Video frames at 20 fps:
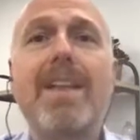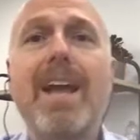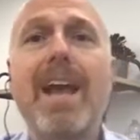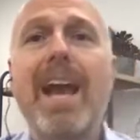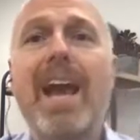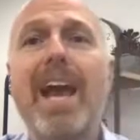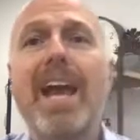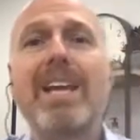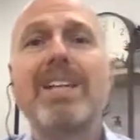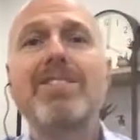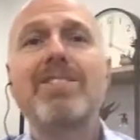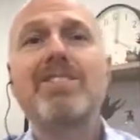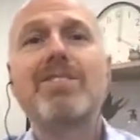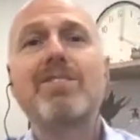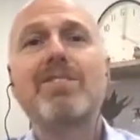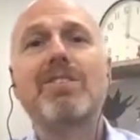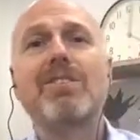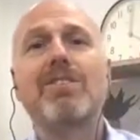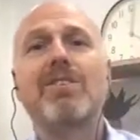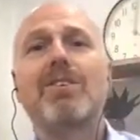
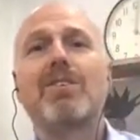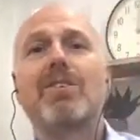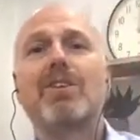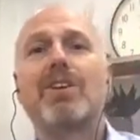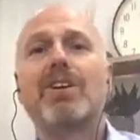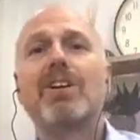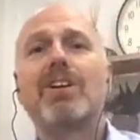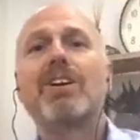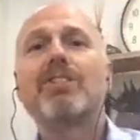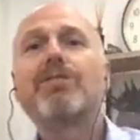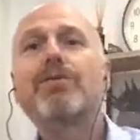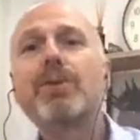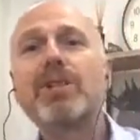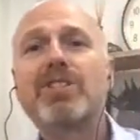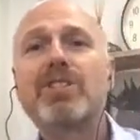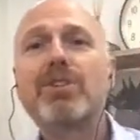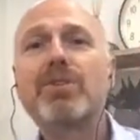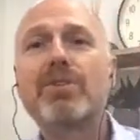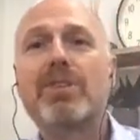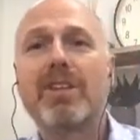And if we
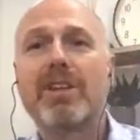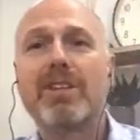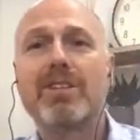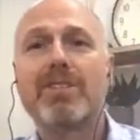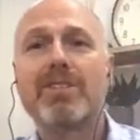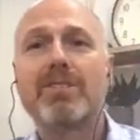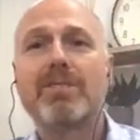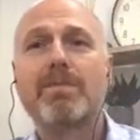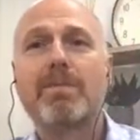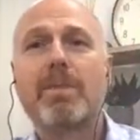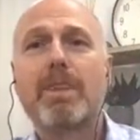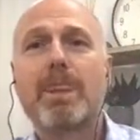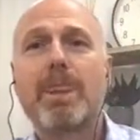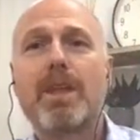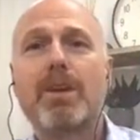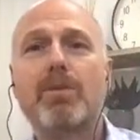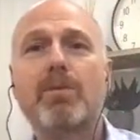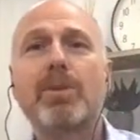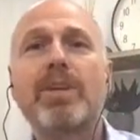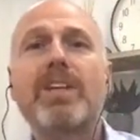do this,
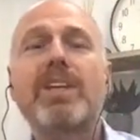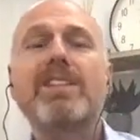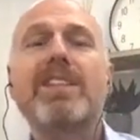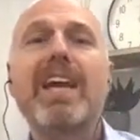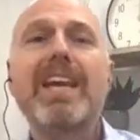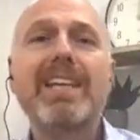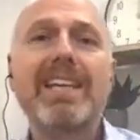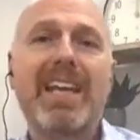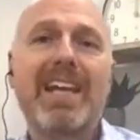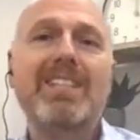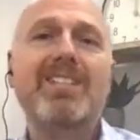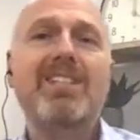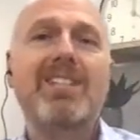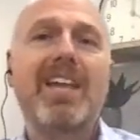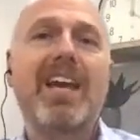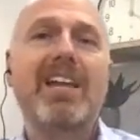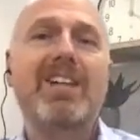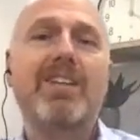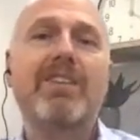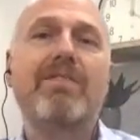we can then get to
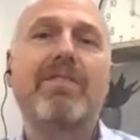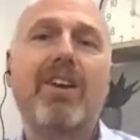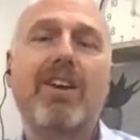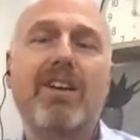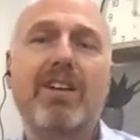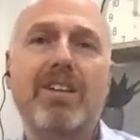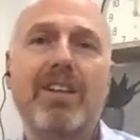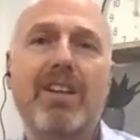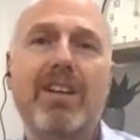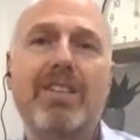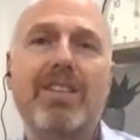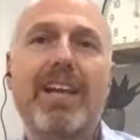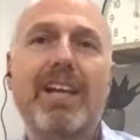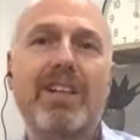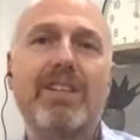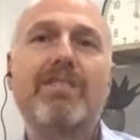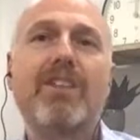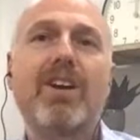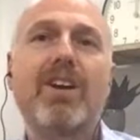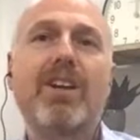that nirvana
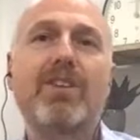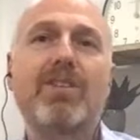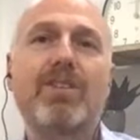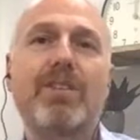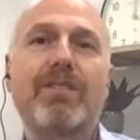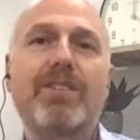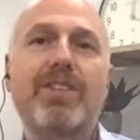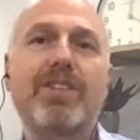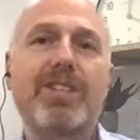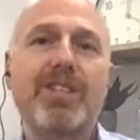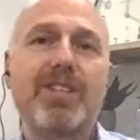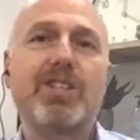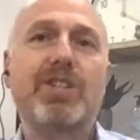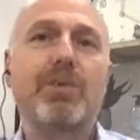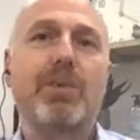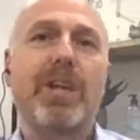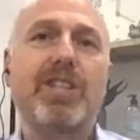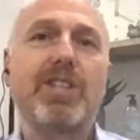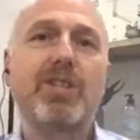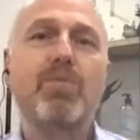of the
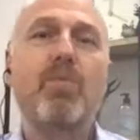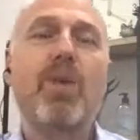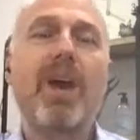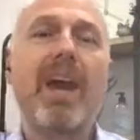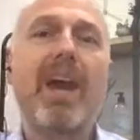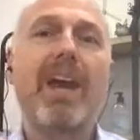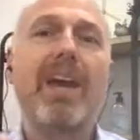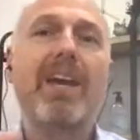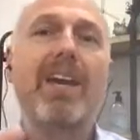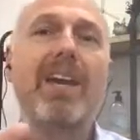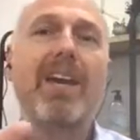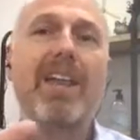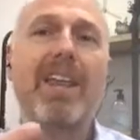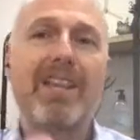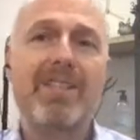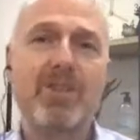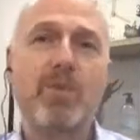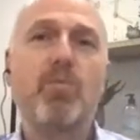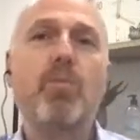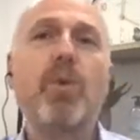situation where
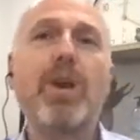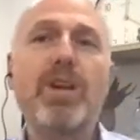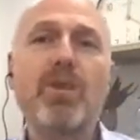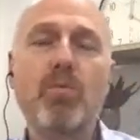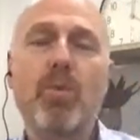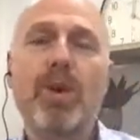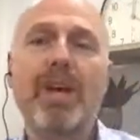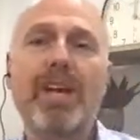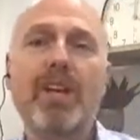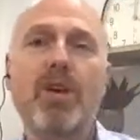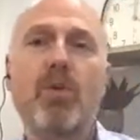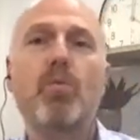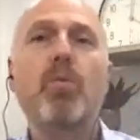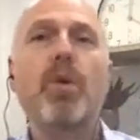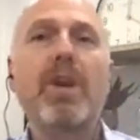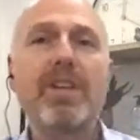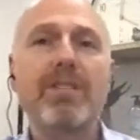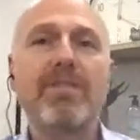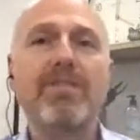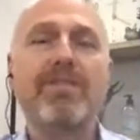there's a win-win, a
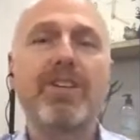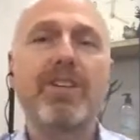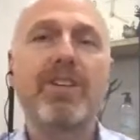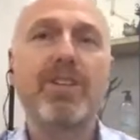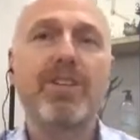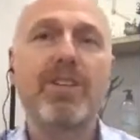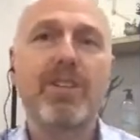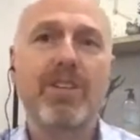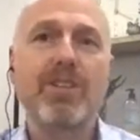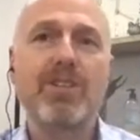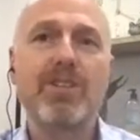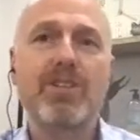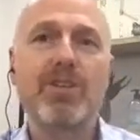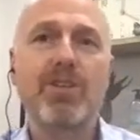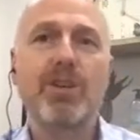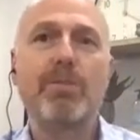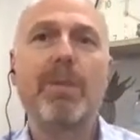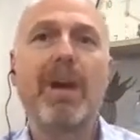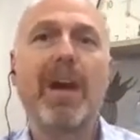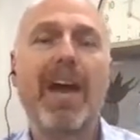win for the
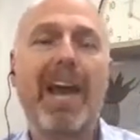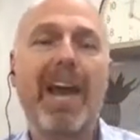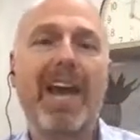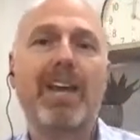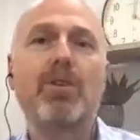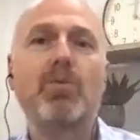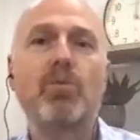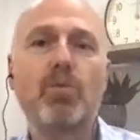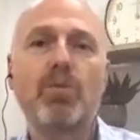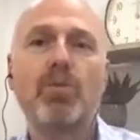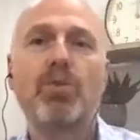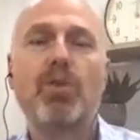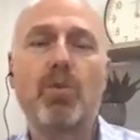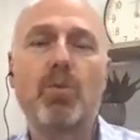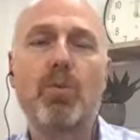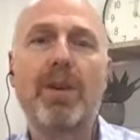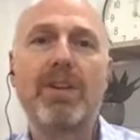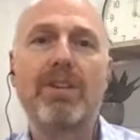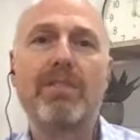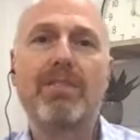consumer and the
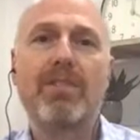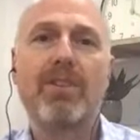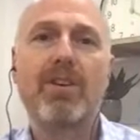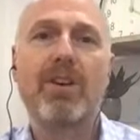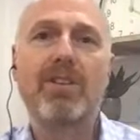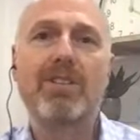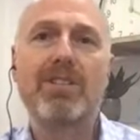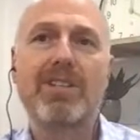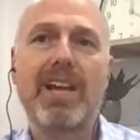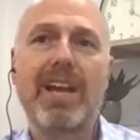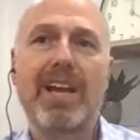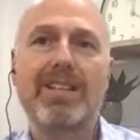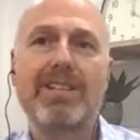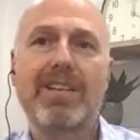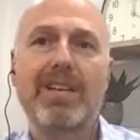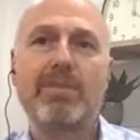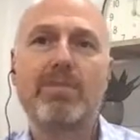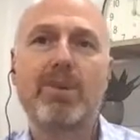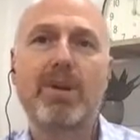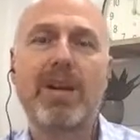win for us as
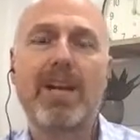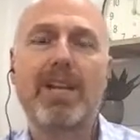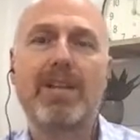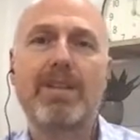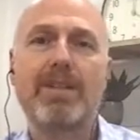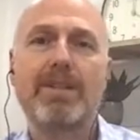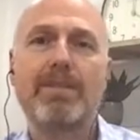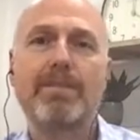a brand.